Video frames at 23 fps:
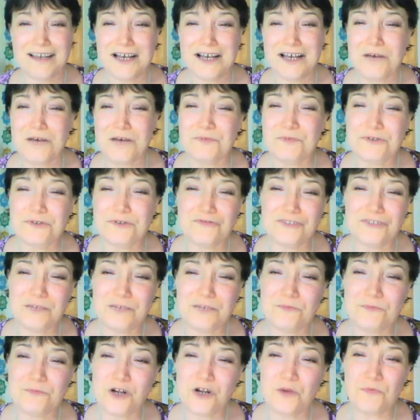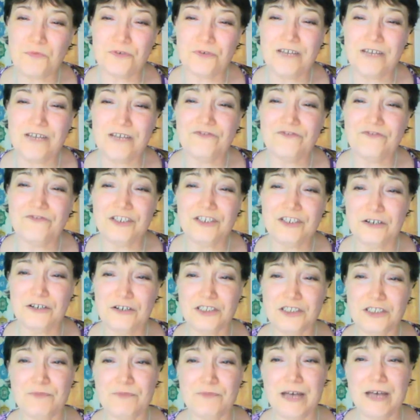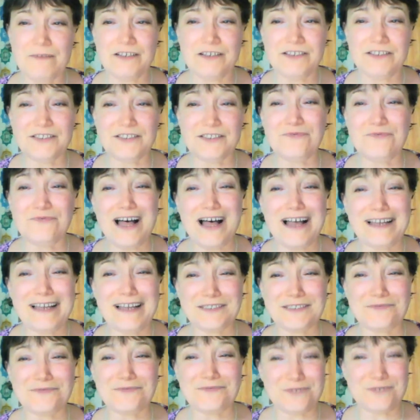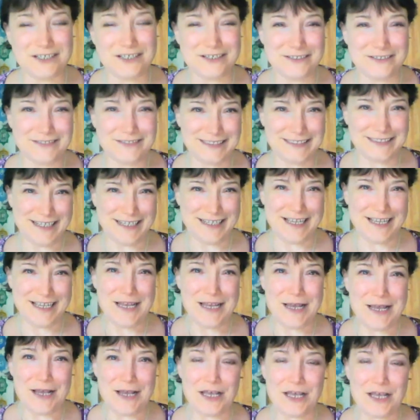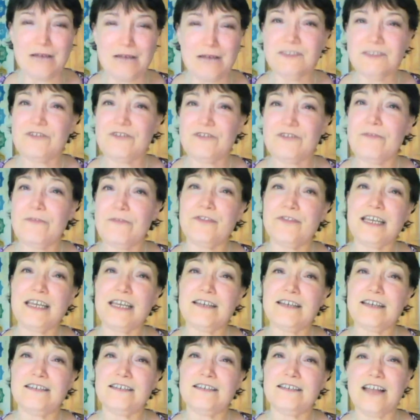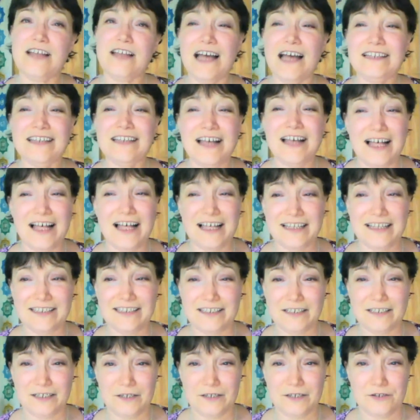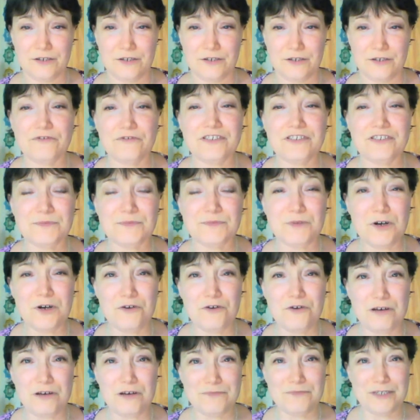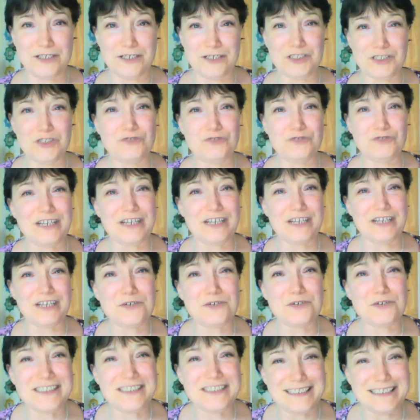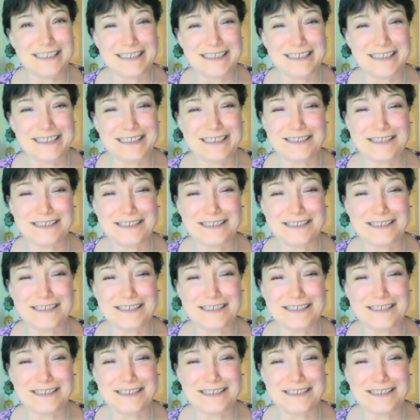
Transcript: A beautifully appropriate footnote to Pema's wise words comes from Thich Nhat Hanh through his poem, Drink Your Tea.